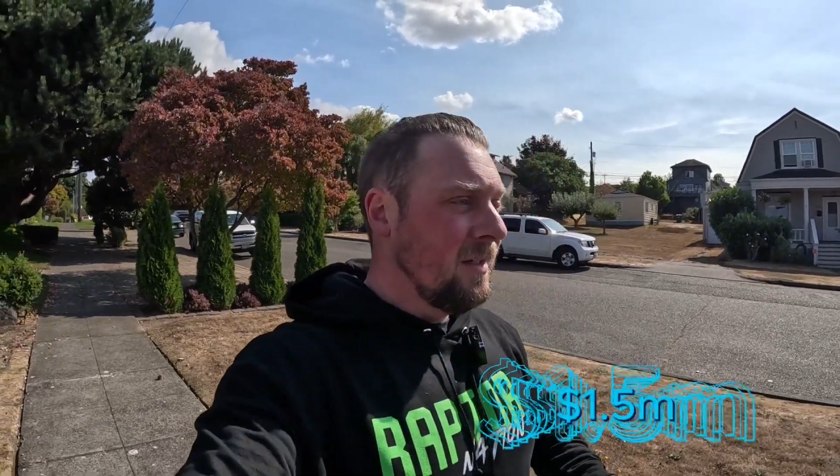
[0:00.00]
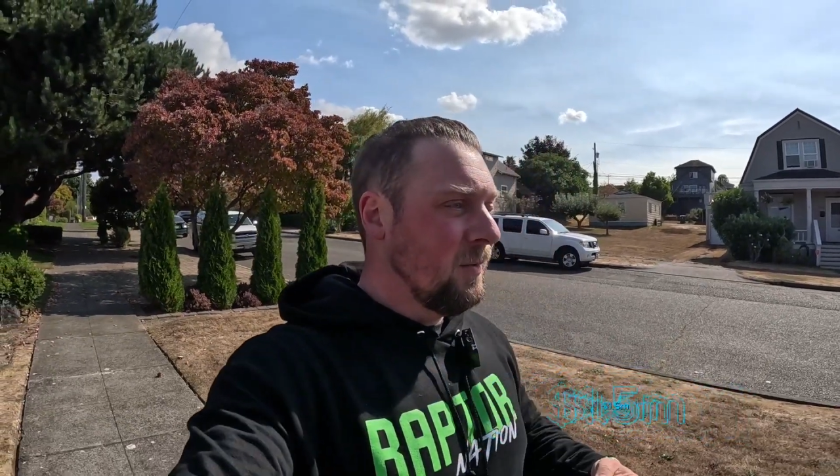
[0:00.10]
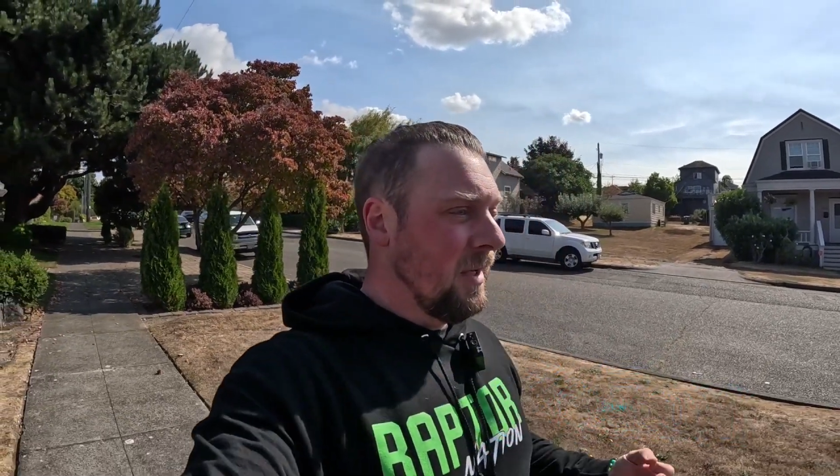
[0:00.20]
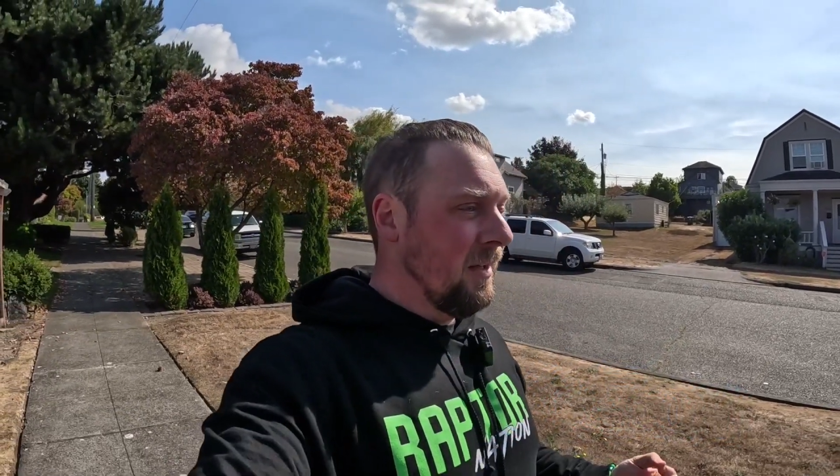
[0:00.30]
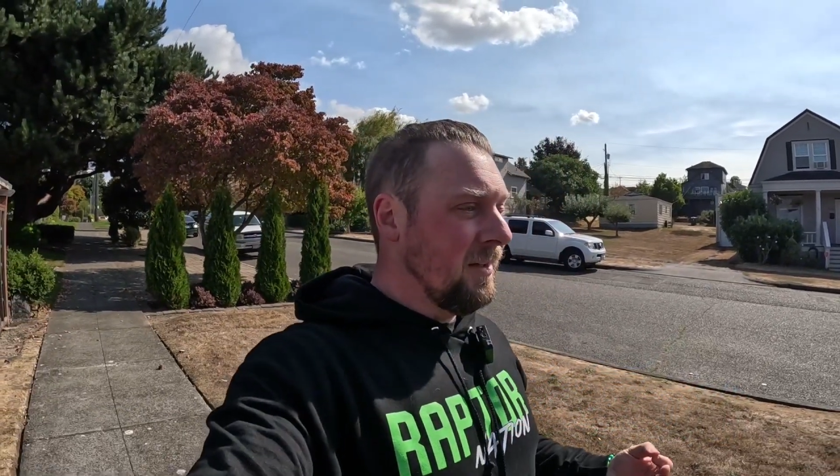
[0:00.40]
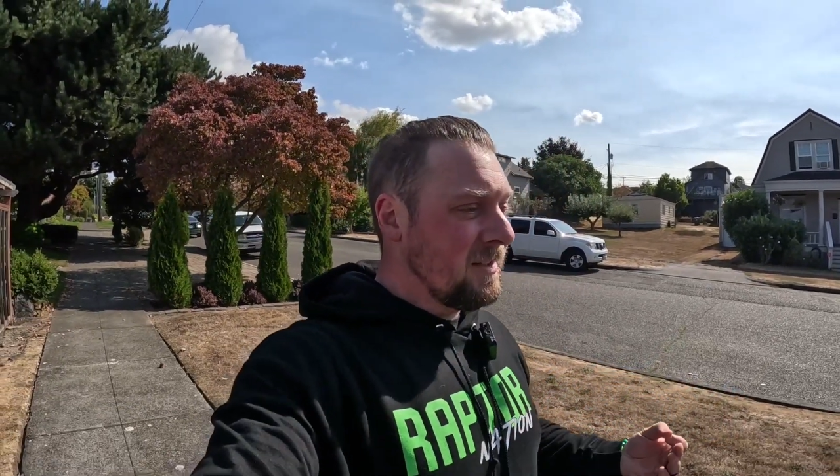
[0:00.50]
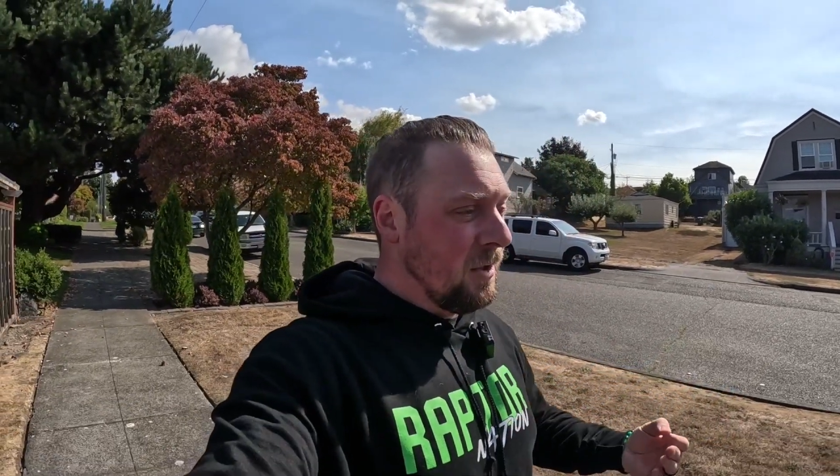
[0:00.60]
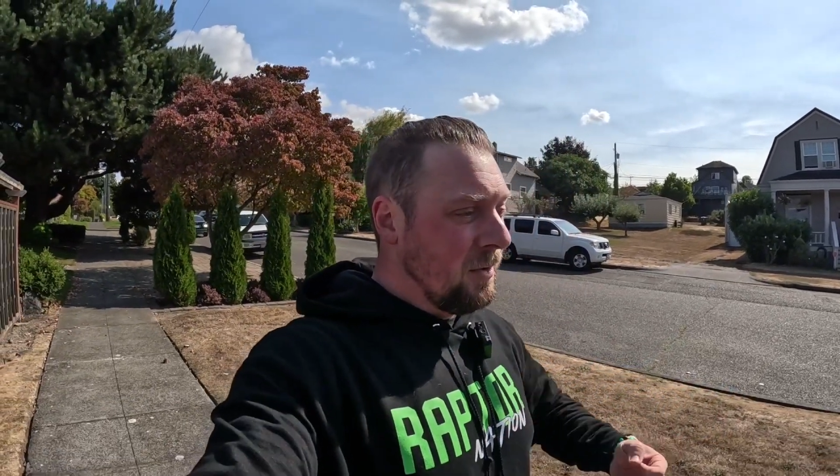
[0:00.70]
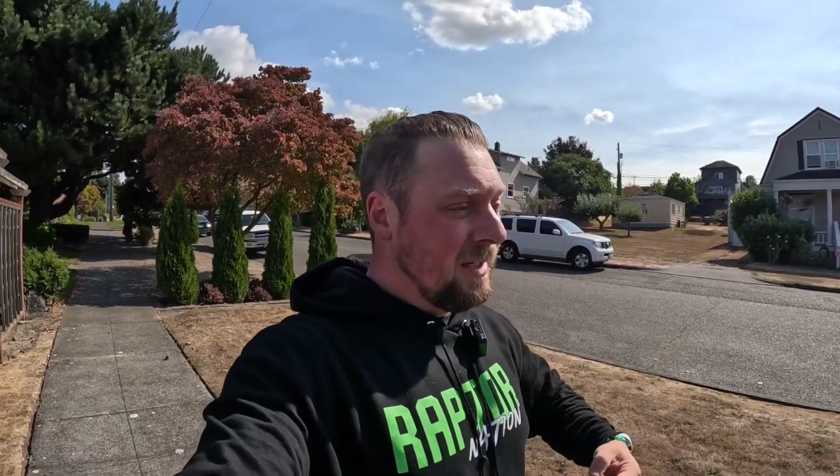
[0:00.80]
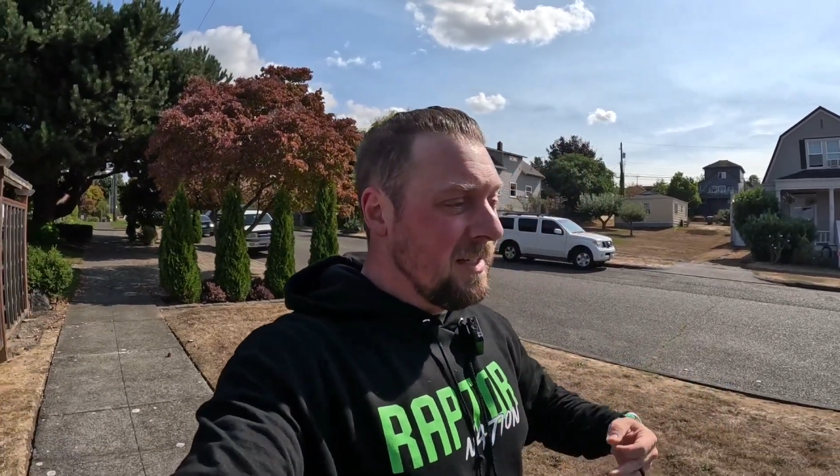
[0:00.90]
Well,
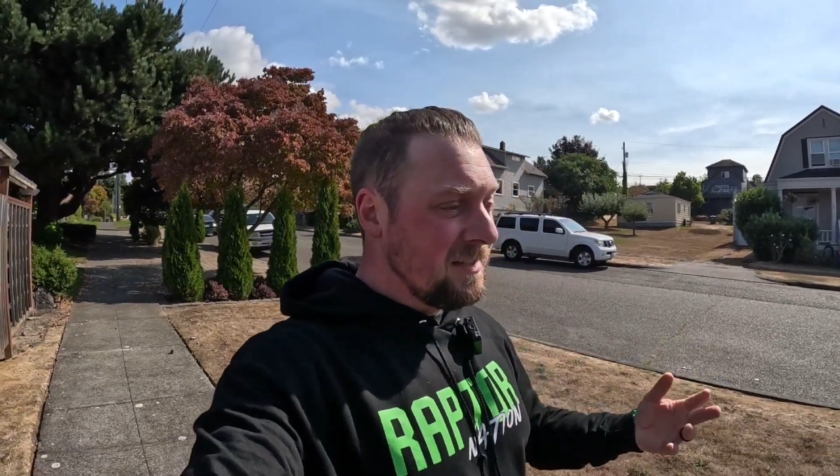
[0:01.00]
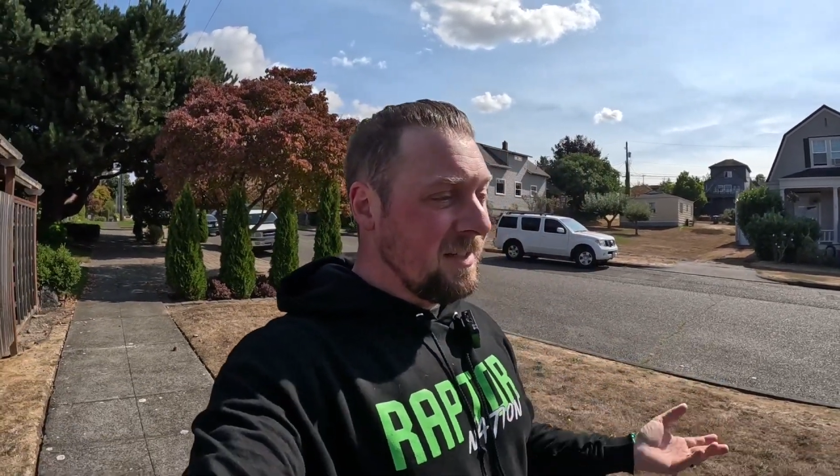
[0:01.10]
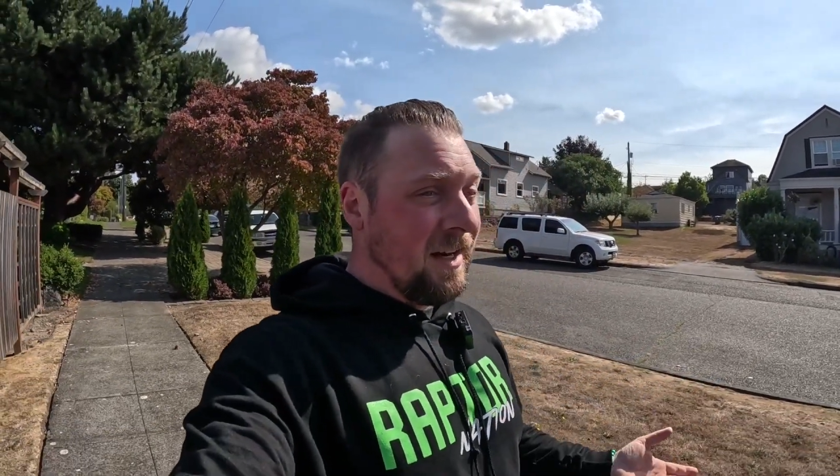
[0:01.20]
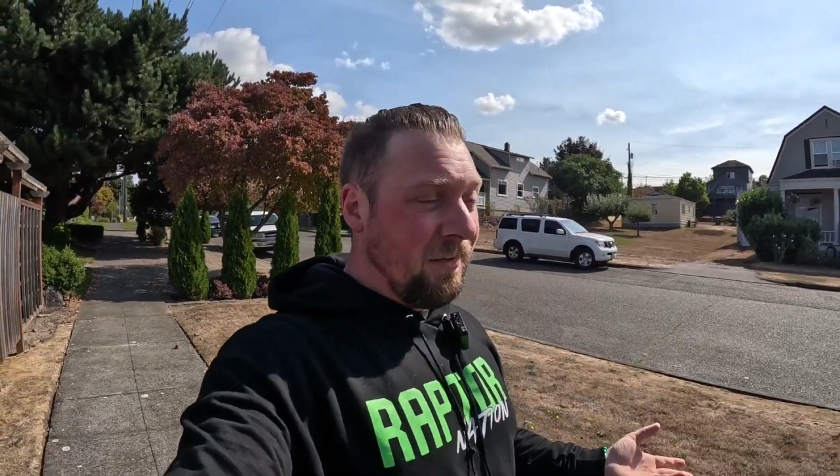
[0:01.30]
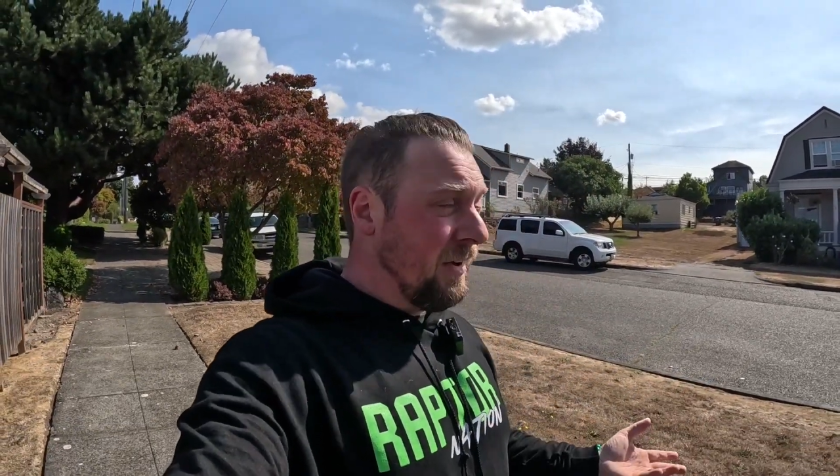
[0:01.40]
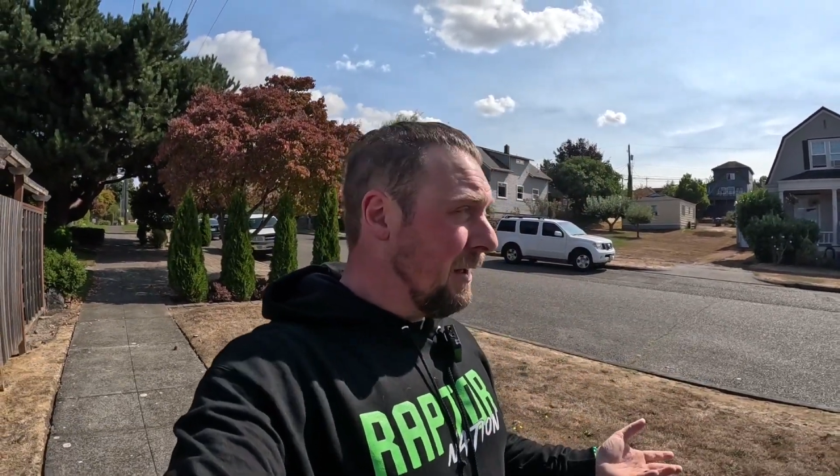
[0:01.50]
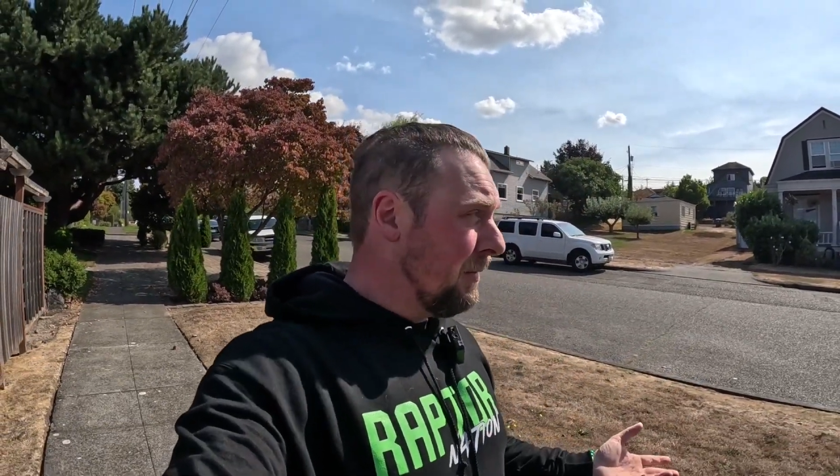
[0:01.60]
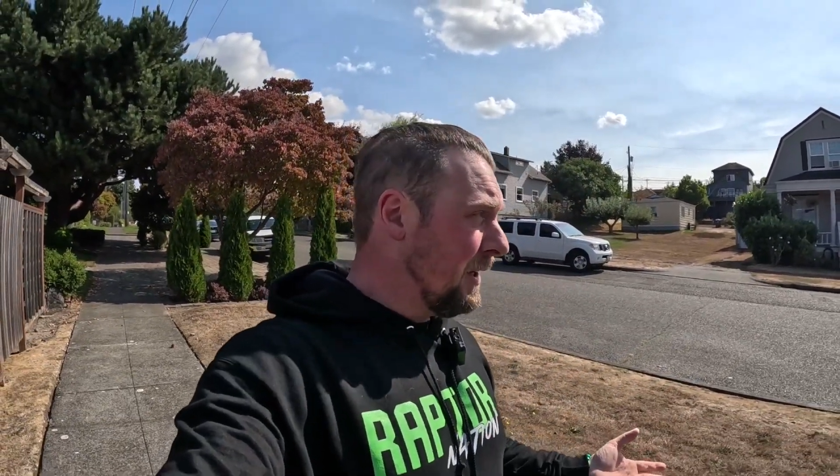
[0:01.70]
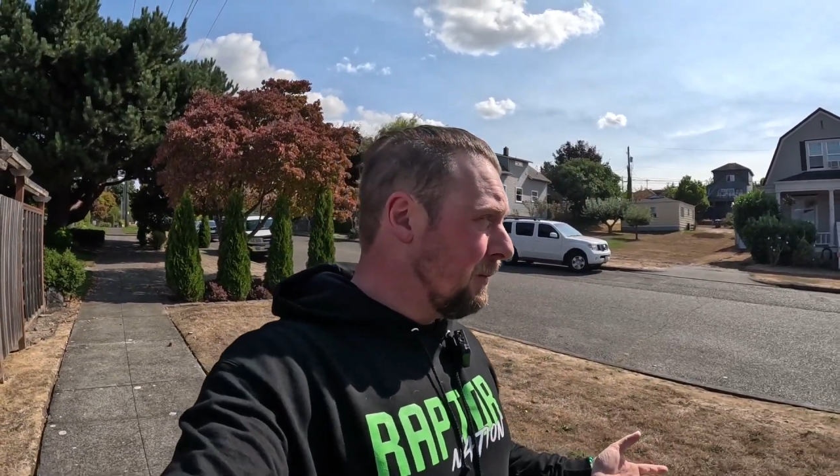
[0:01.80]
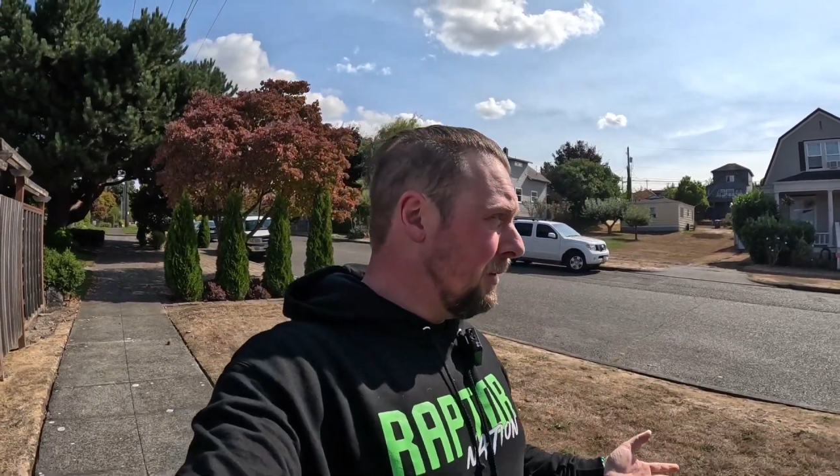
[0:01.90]
so is it a
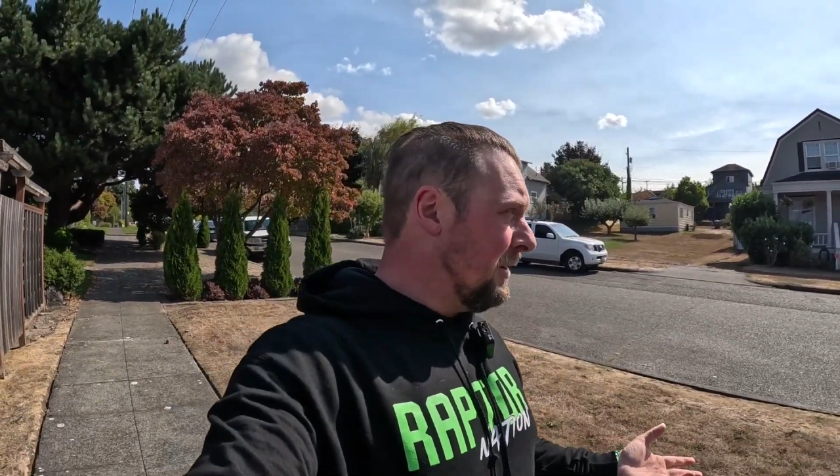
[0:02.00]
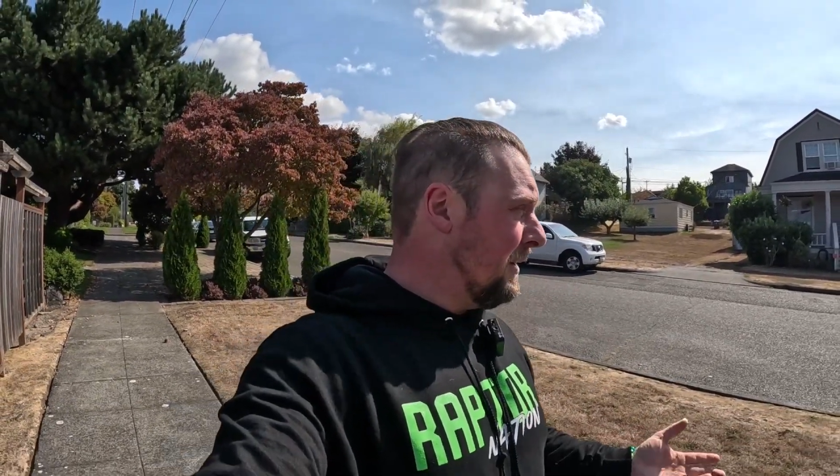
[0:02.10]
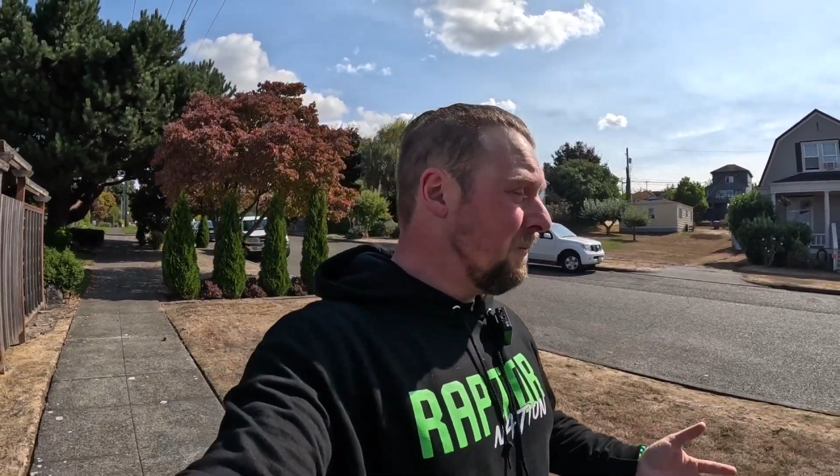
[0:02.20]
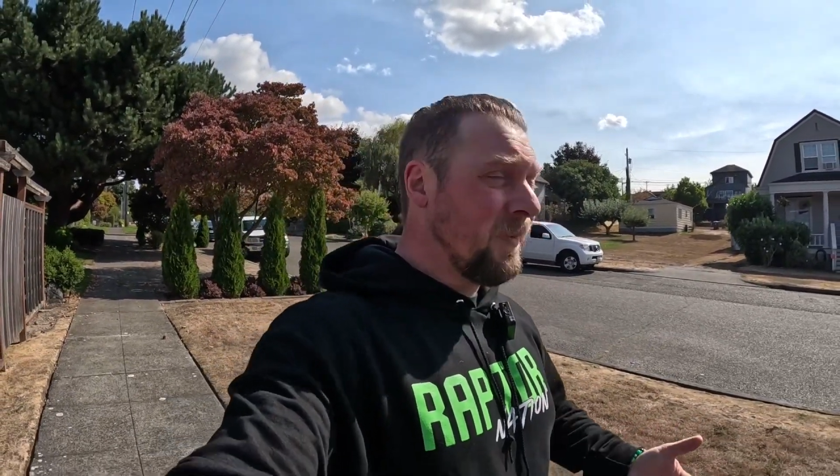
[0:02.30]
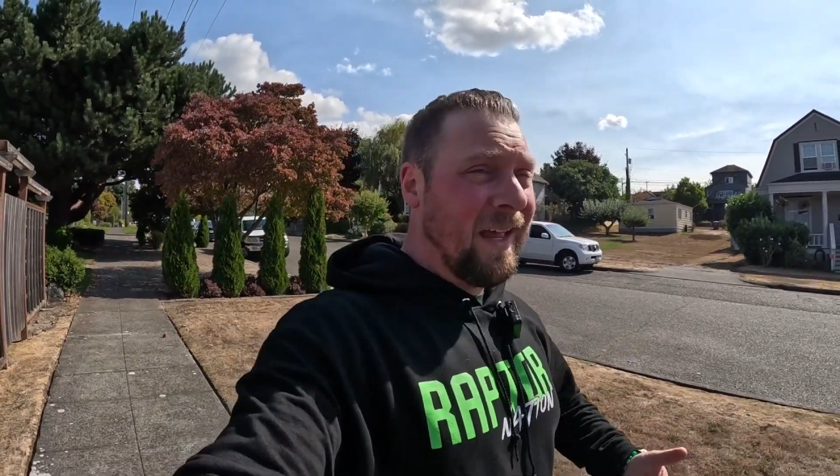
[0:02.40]
family community?